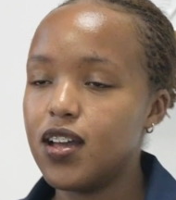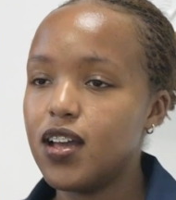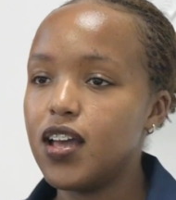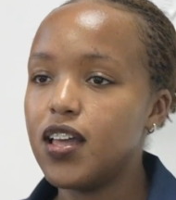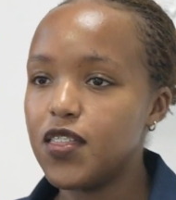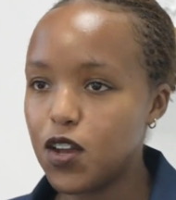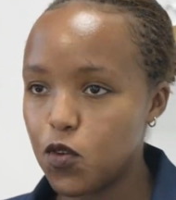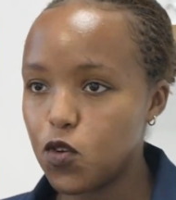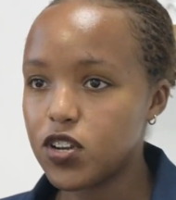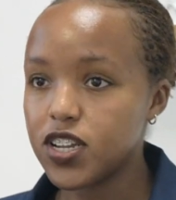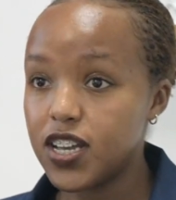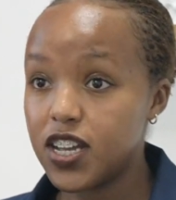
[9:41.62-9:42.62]
And the
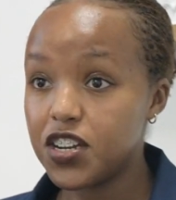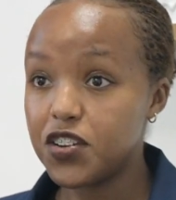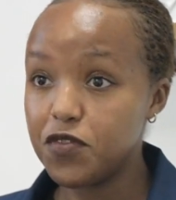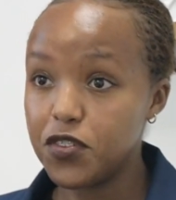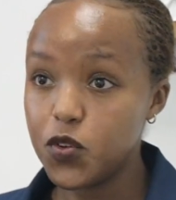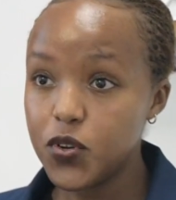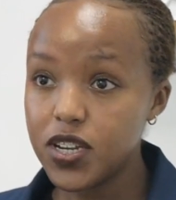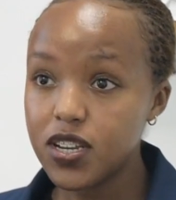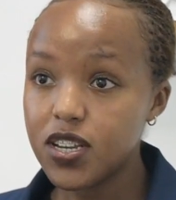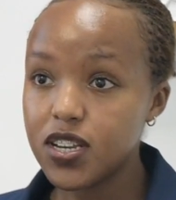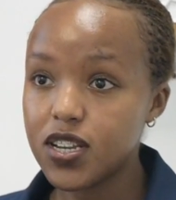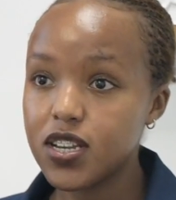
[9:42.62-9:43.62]
court can review
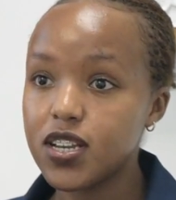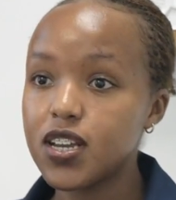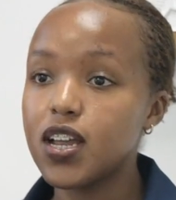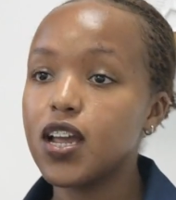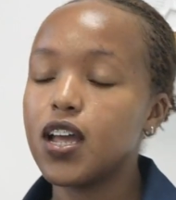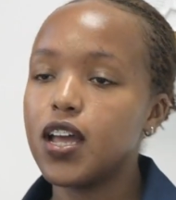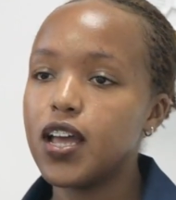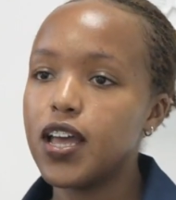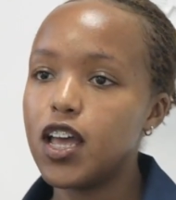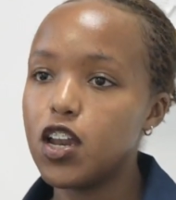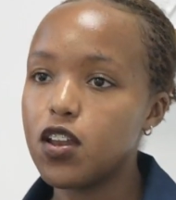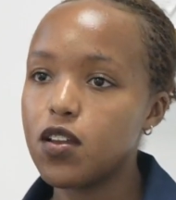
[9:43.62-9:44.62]
it,
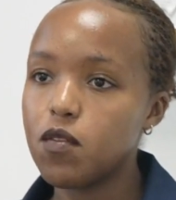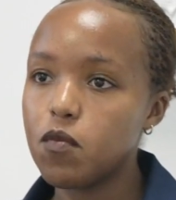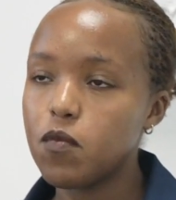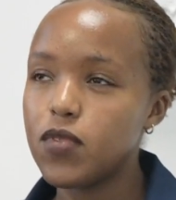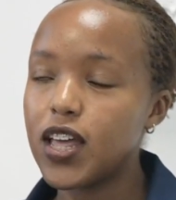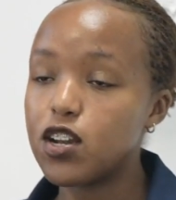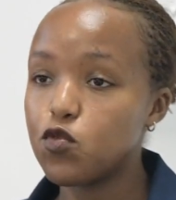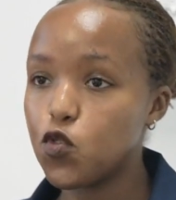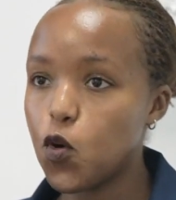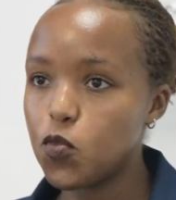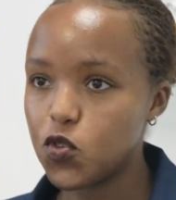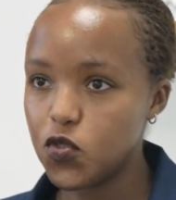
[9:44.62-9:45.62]
and there are two
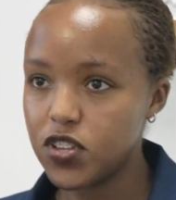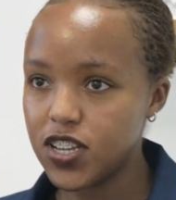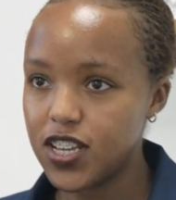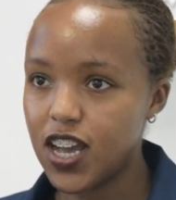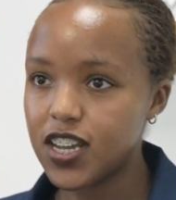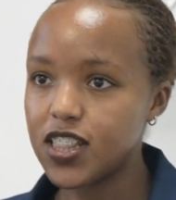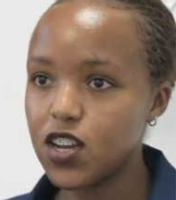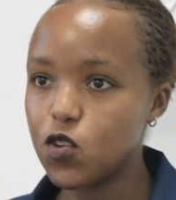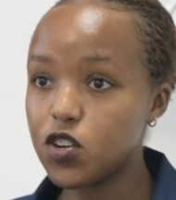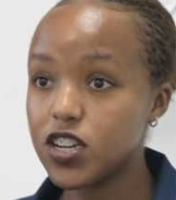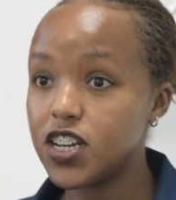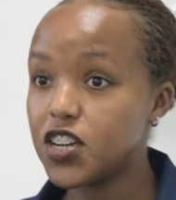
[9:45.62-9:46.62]
options here. The
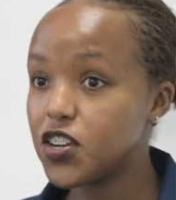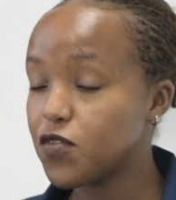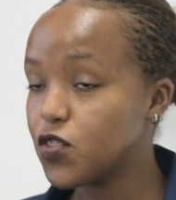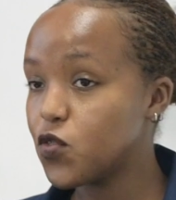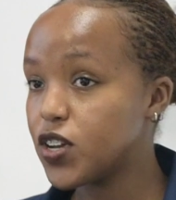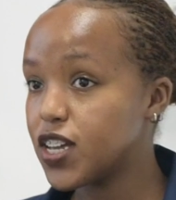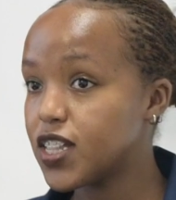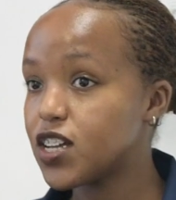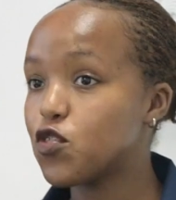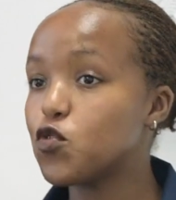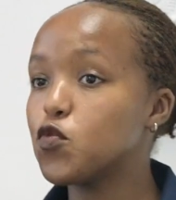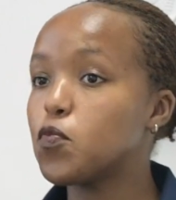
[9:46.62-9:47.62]
court can review either
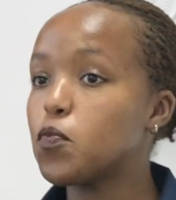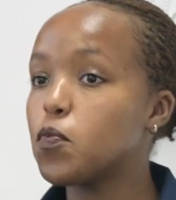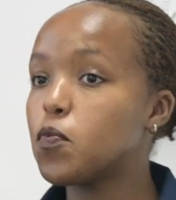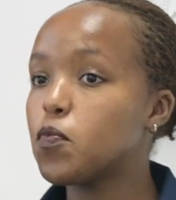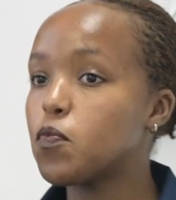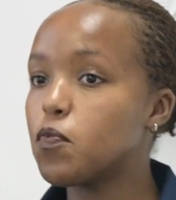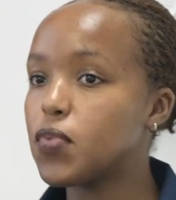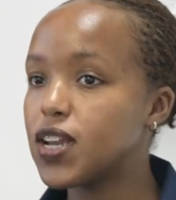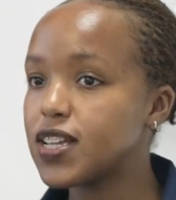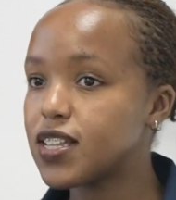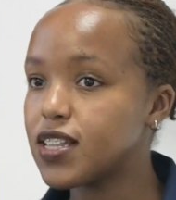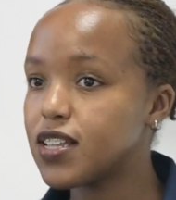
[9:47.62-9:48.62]
to
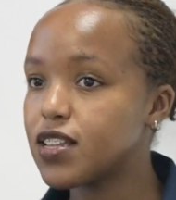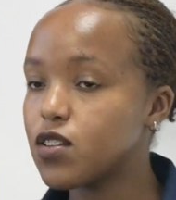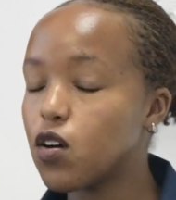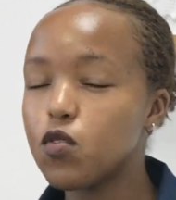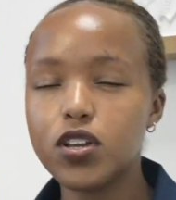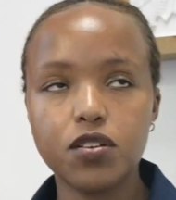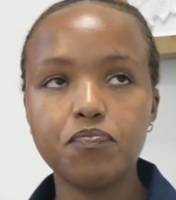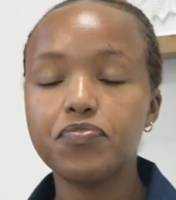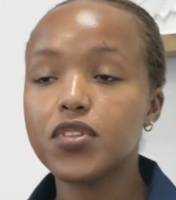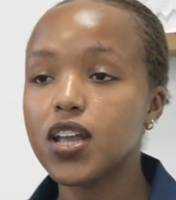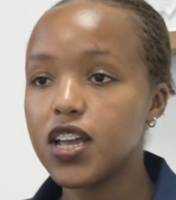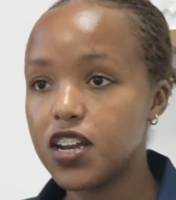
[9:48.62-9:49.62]

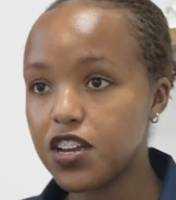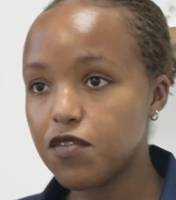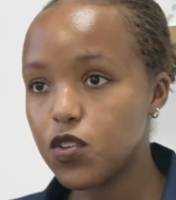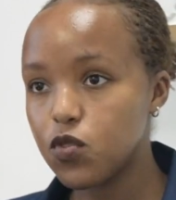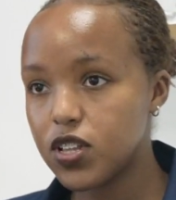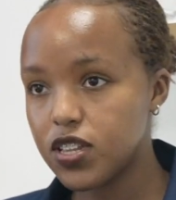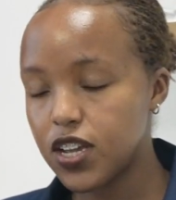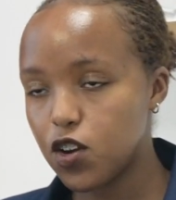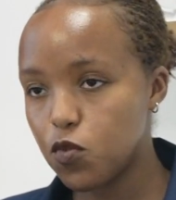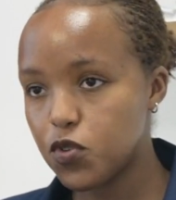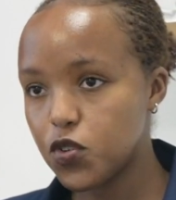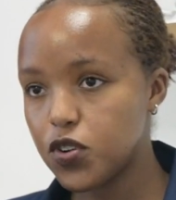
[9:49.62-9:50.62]
can review this
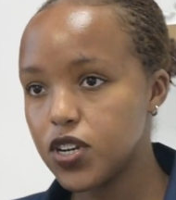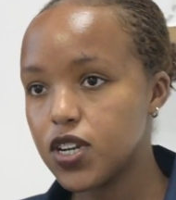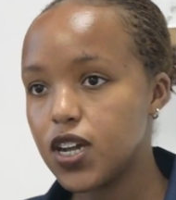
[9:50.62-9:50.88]
adoption,